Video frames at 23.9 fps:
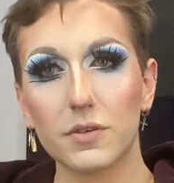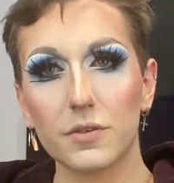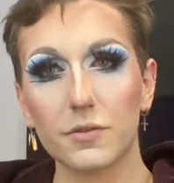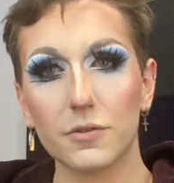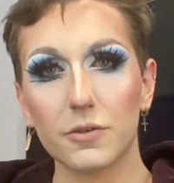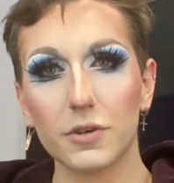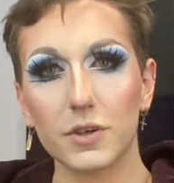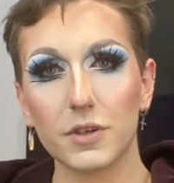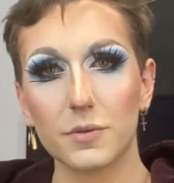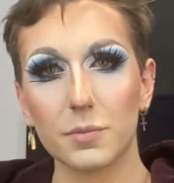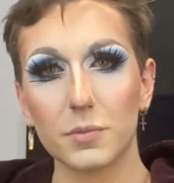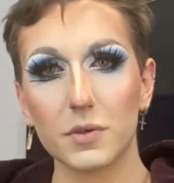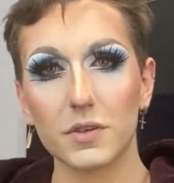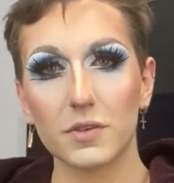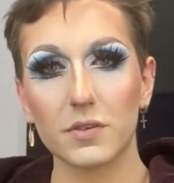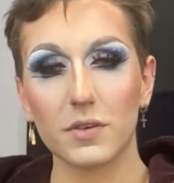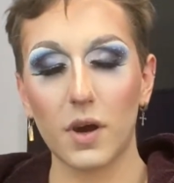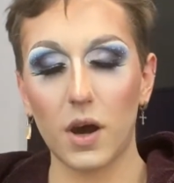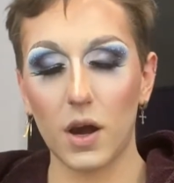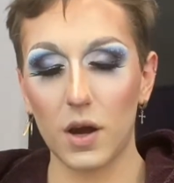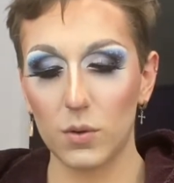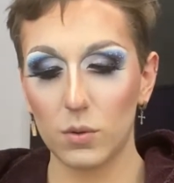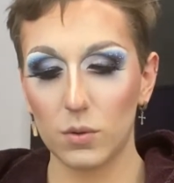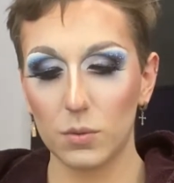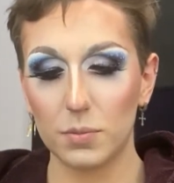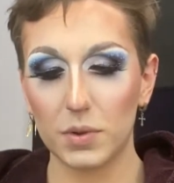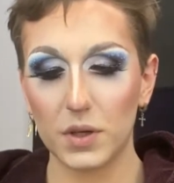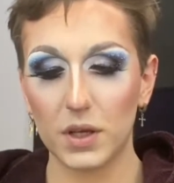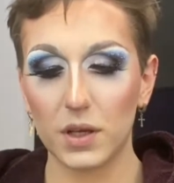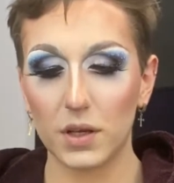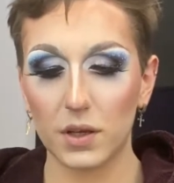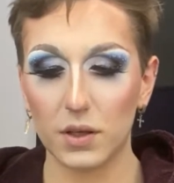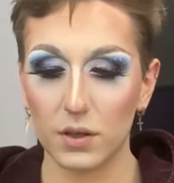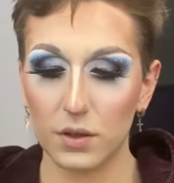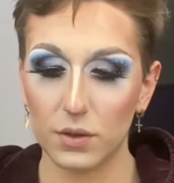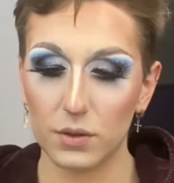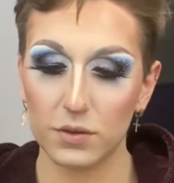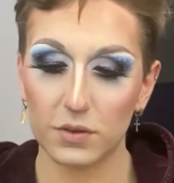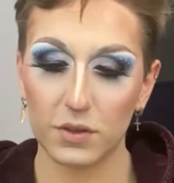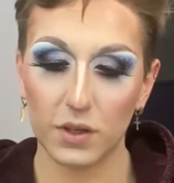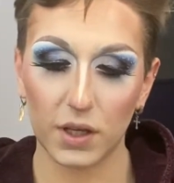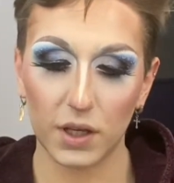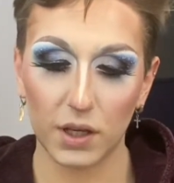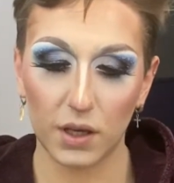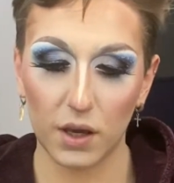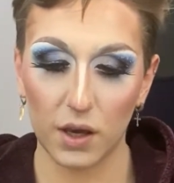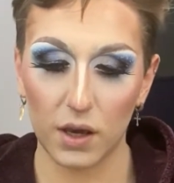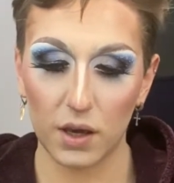of Christmas, I will be
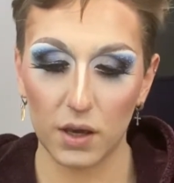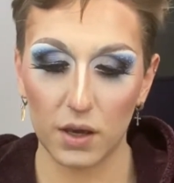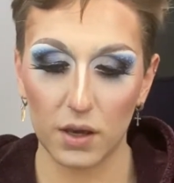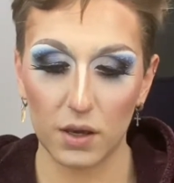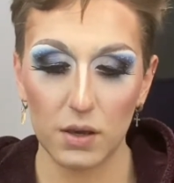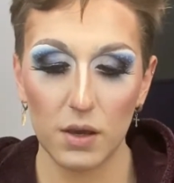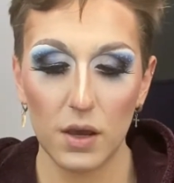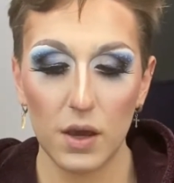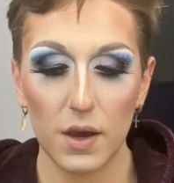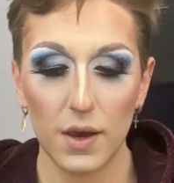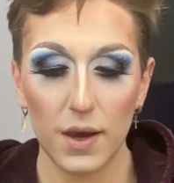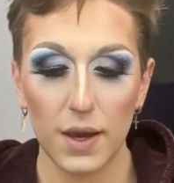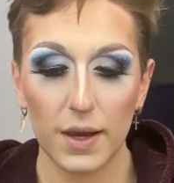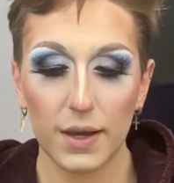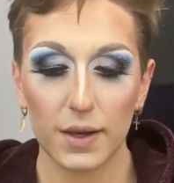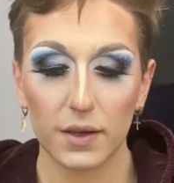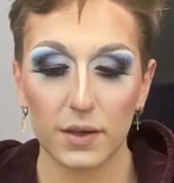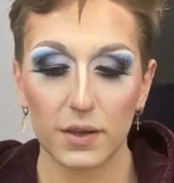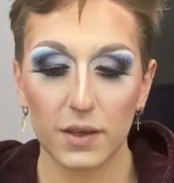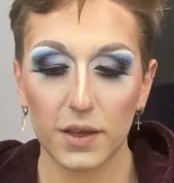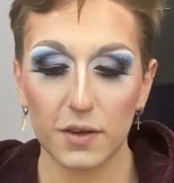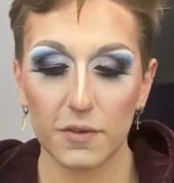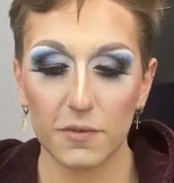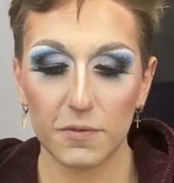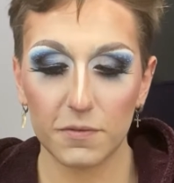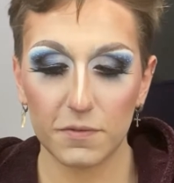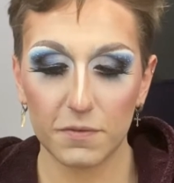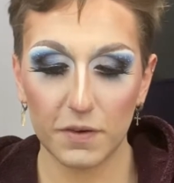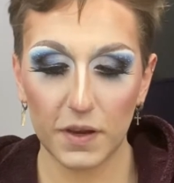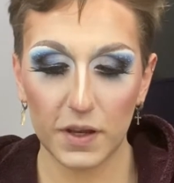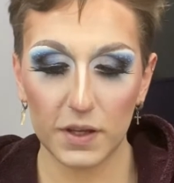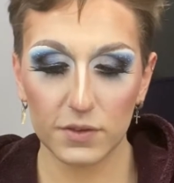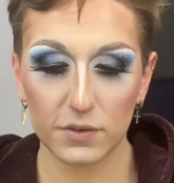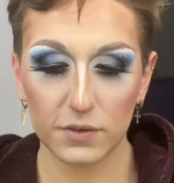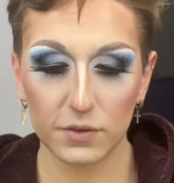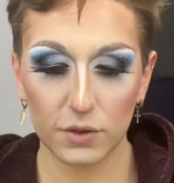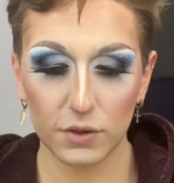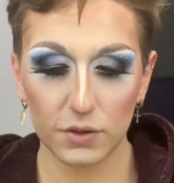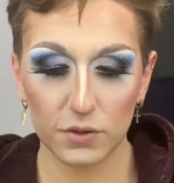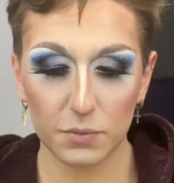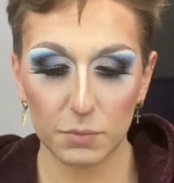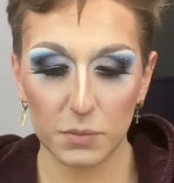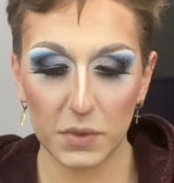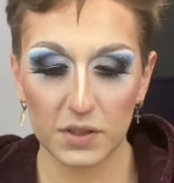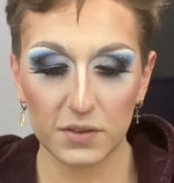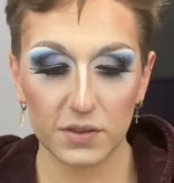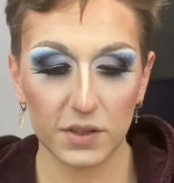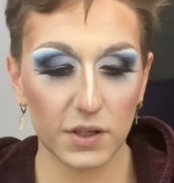using Give Face
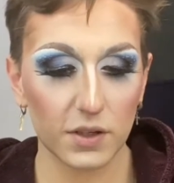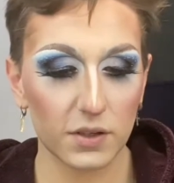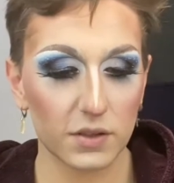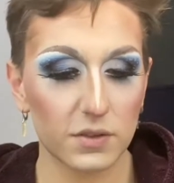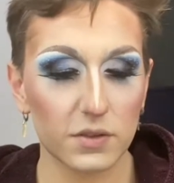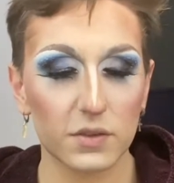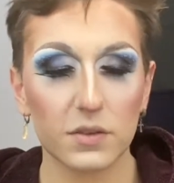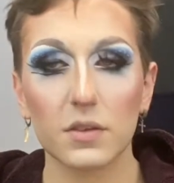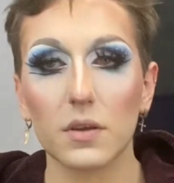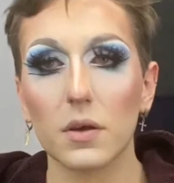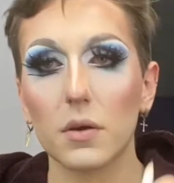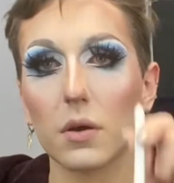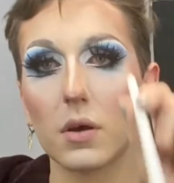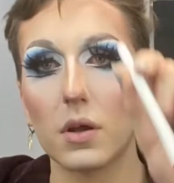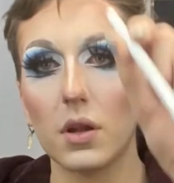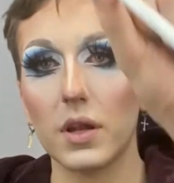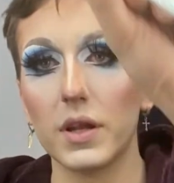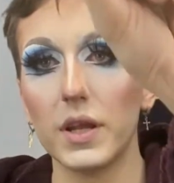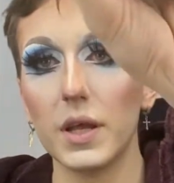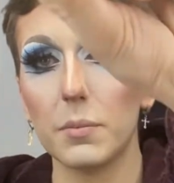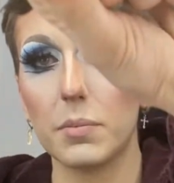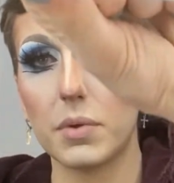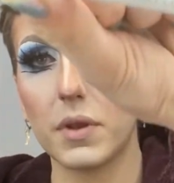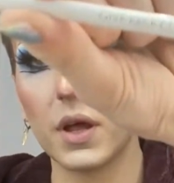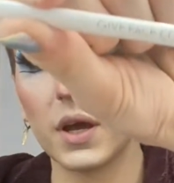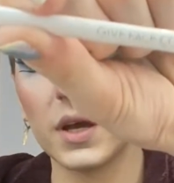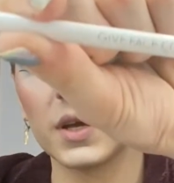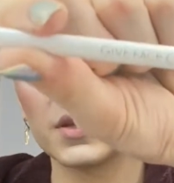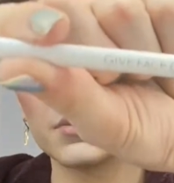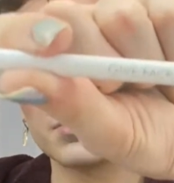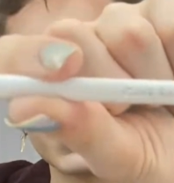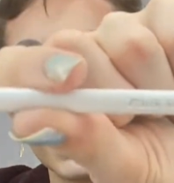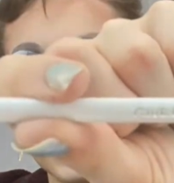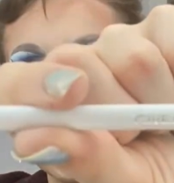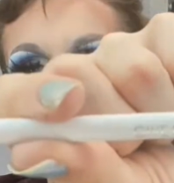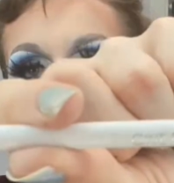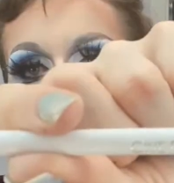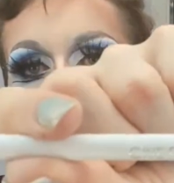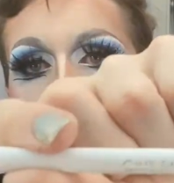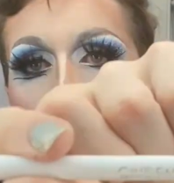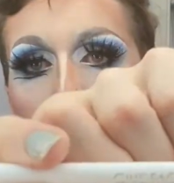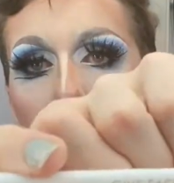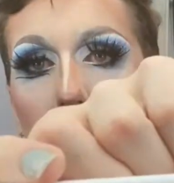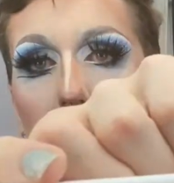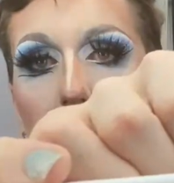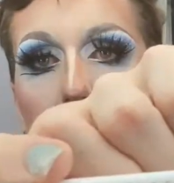Cosmetics lip liner pencil